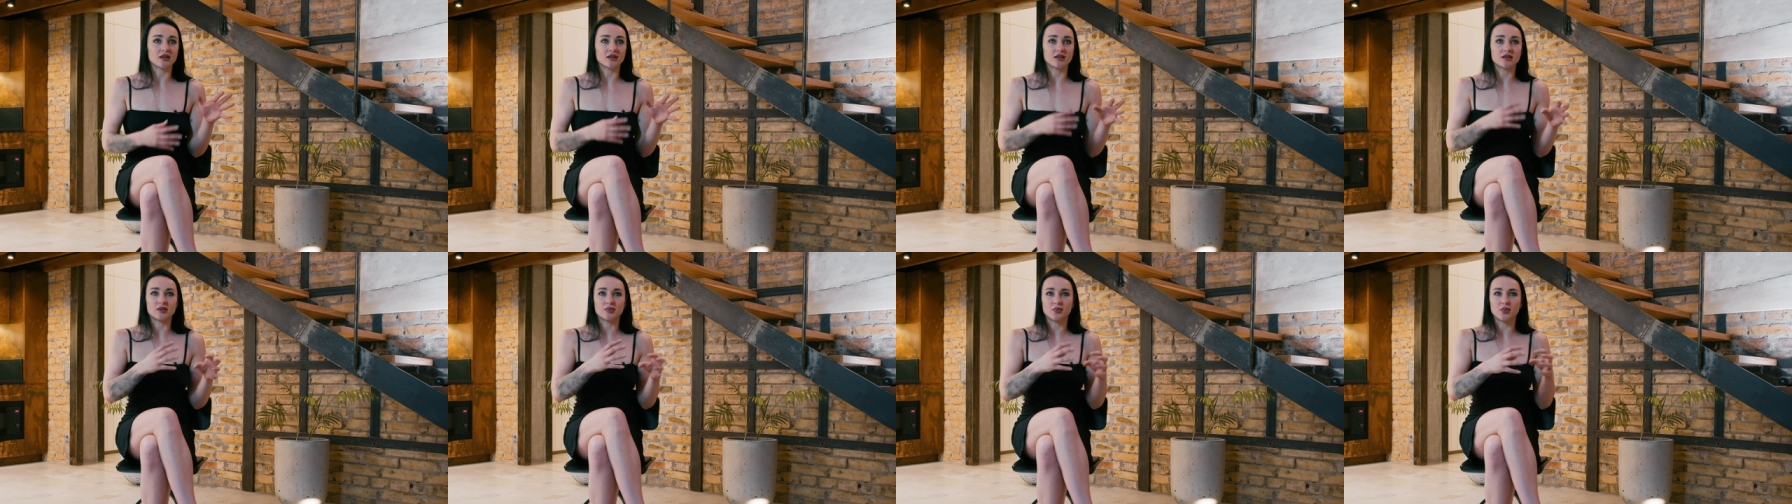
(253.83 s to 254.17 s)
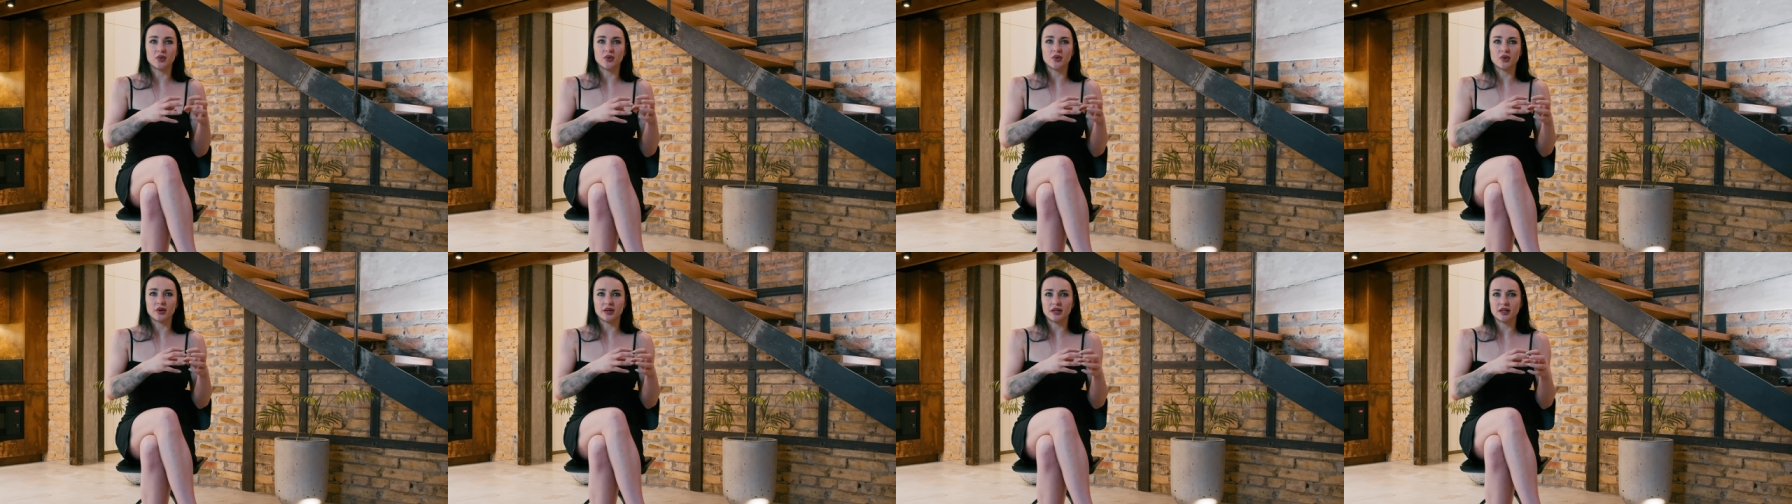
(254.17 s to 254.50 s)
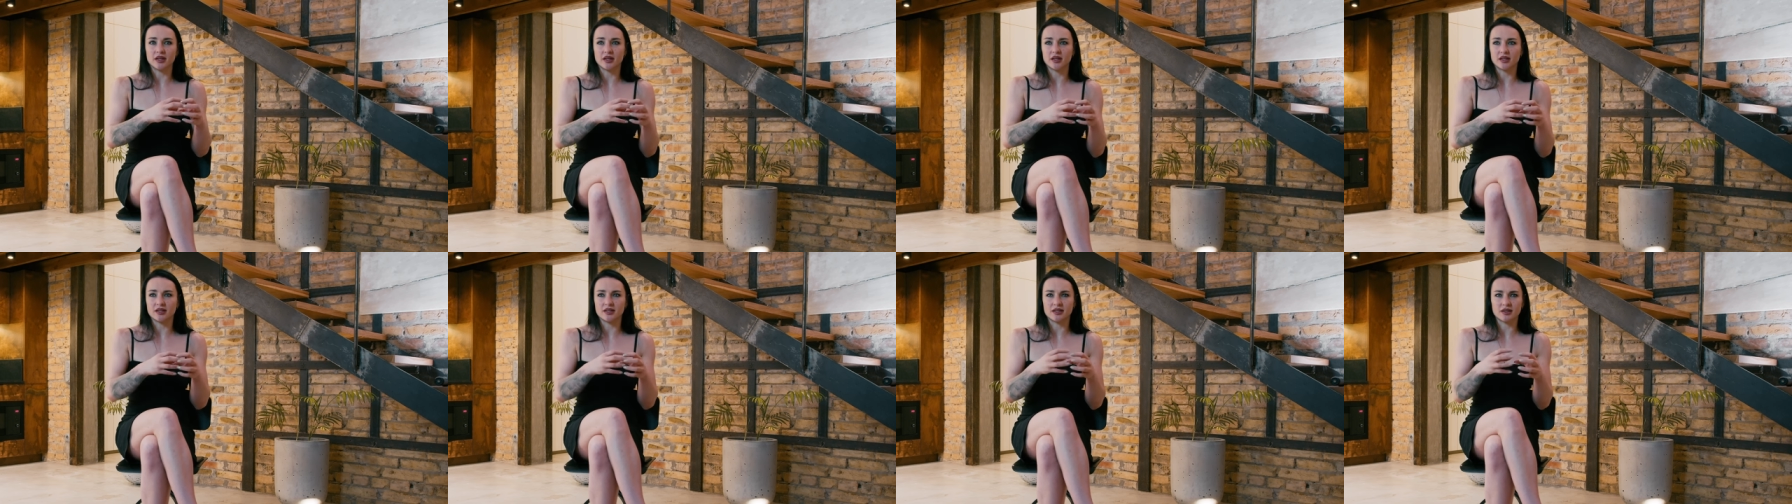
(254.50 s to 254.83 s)

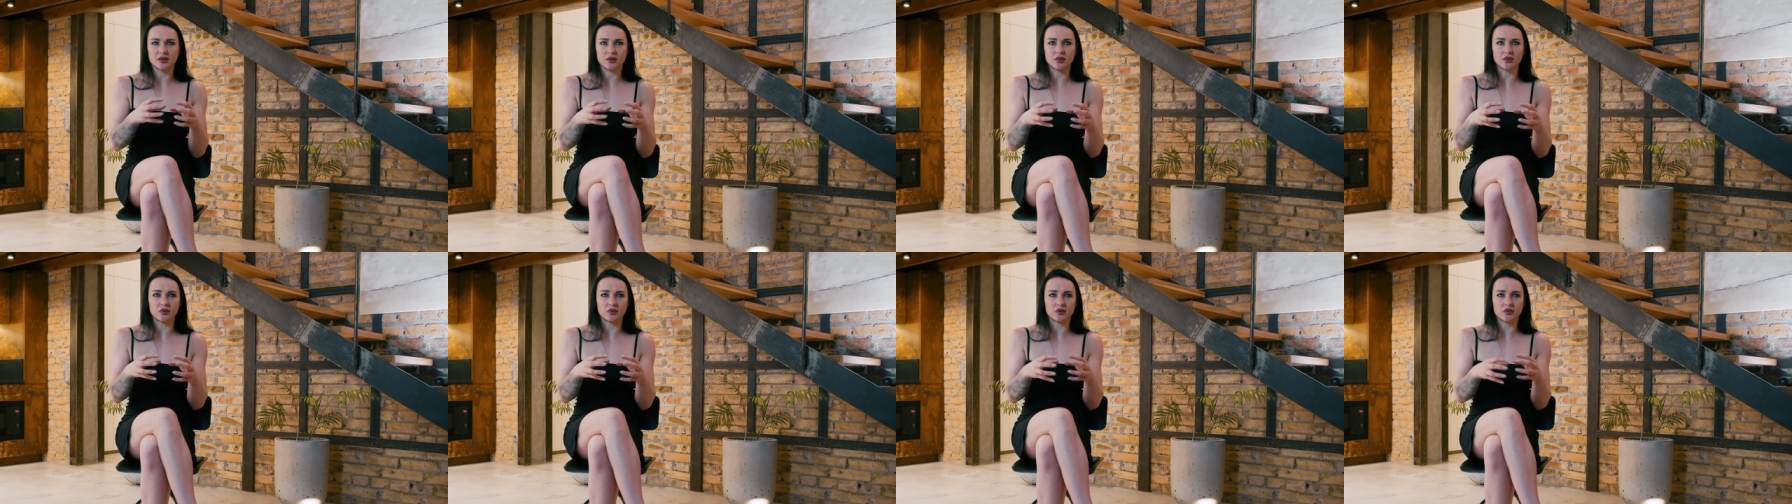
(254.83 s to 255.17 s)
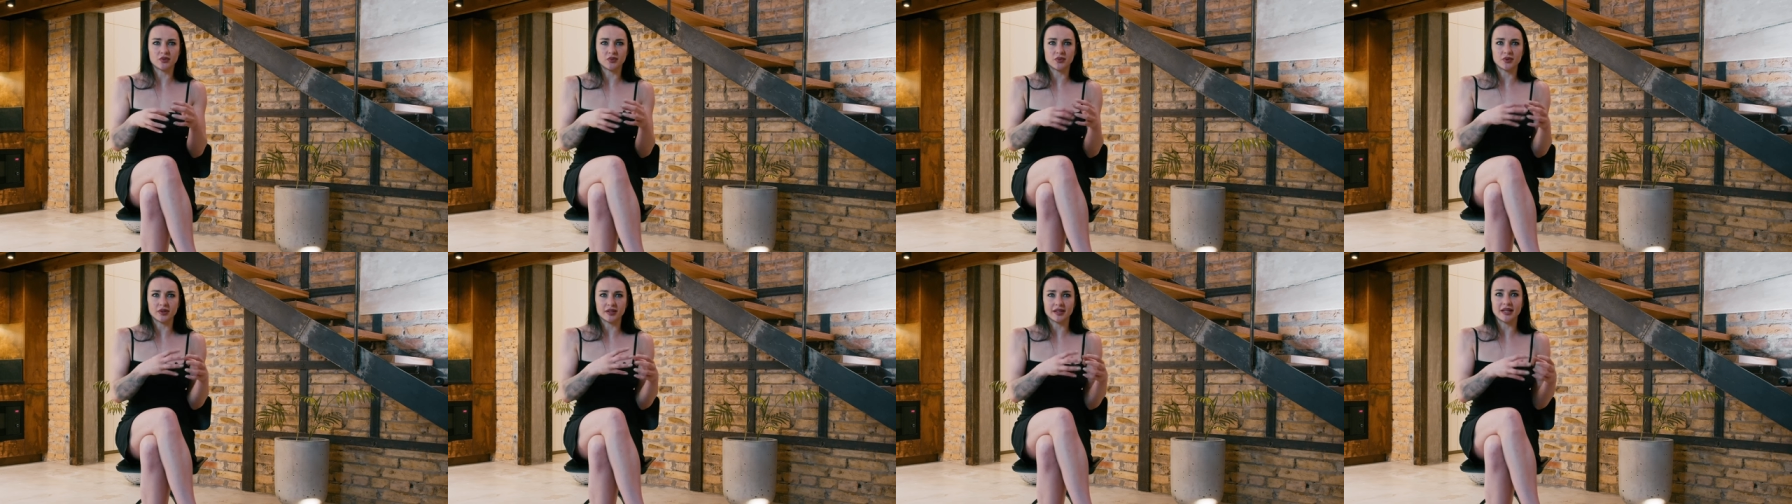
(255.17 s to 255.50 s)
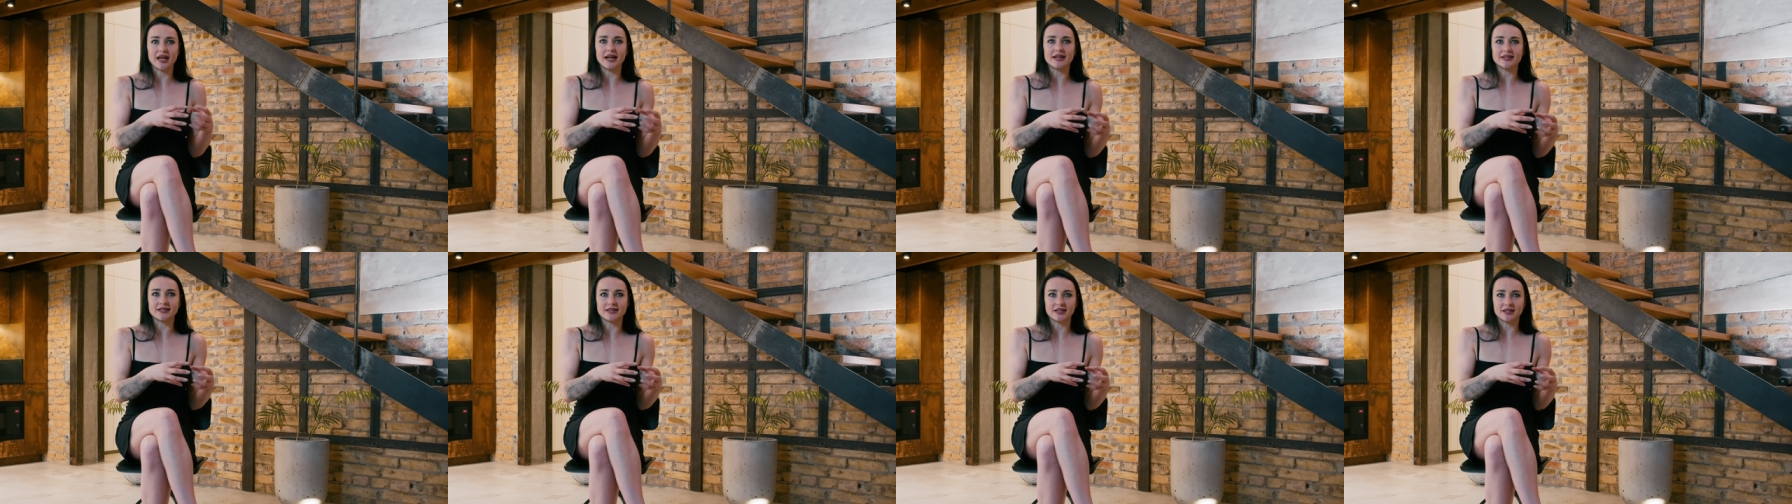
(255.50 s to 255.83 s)
sport
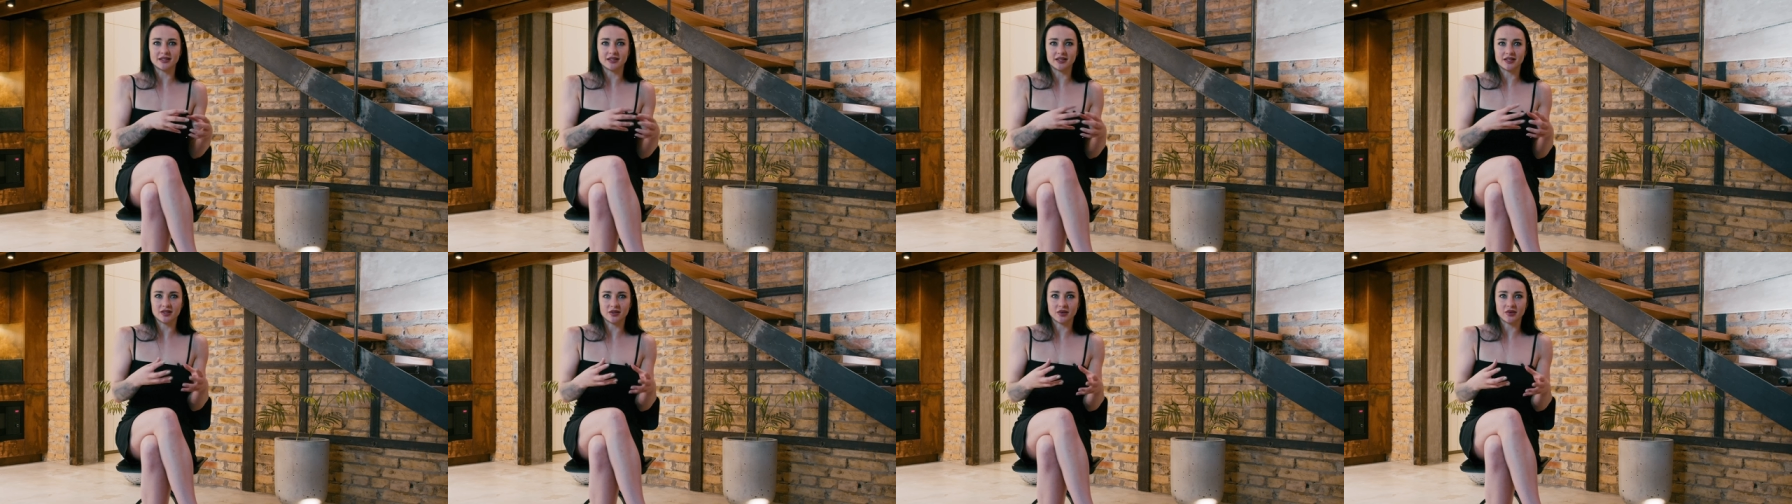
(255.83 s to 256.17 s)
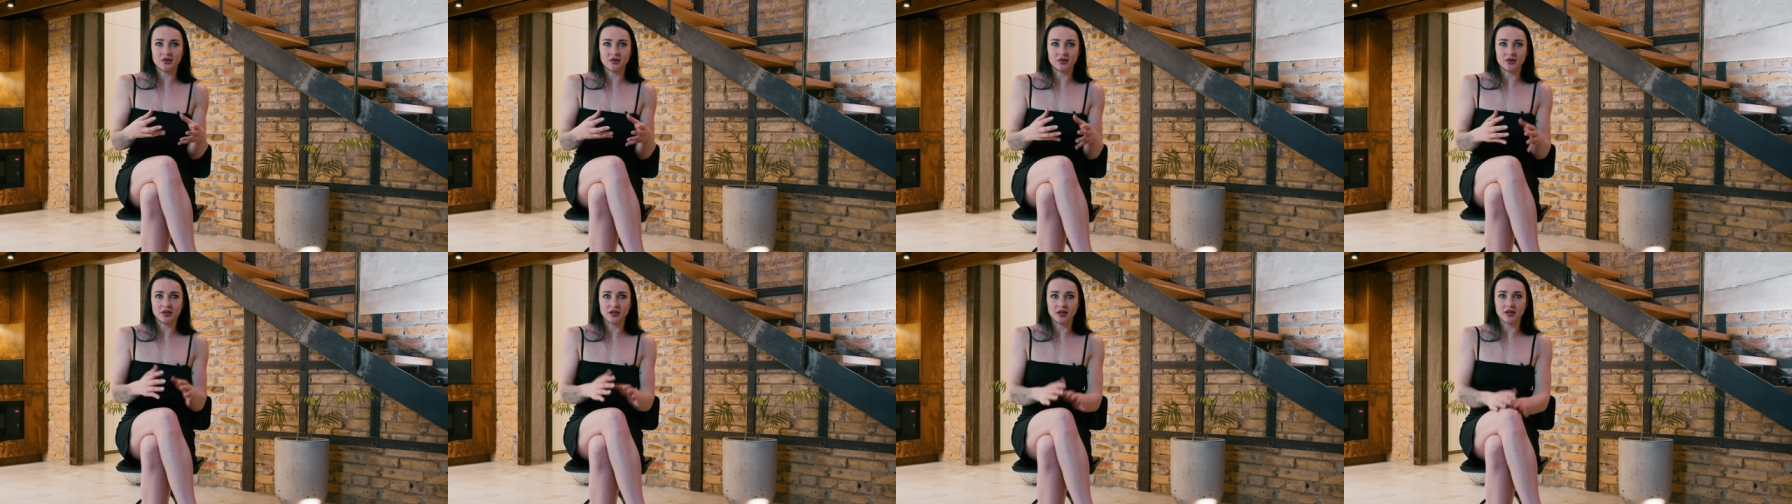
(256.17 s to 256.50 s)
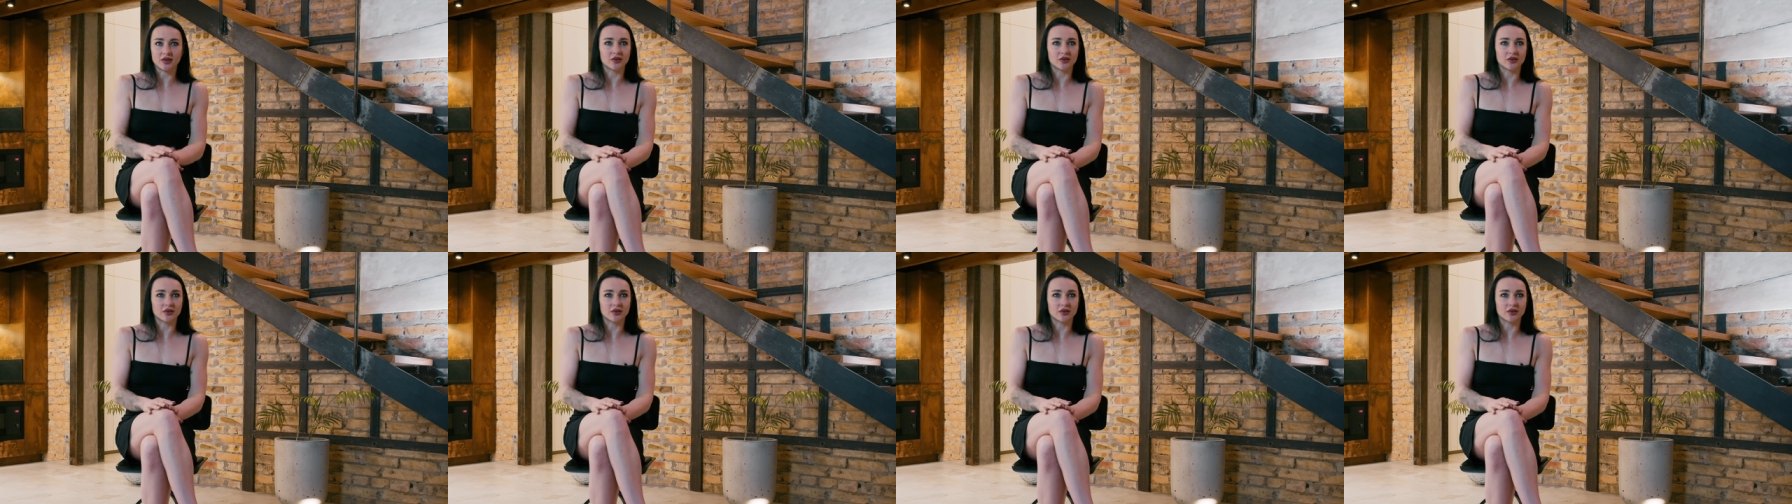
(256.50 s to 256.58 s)
lesson in school.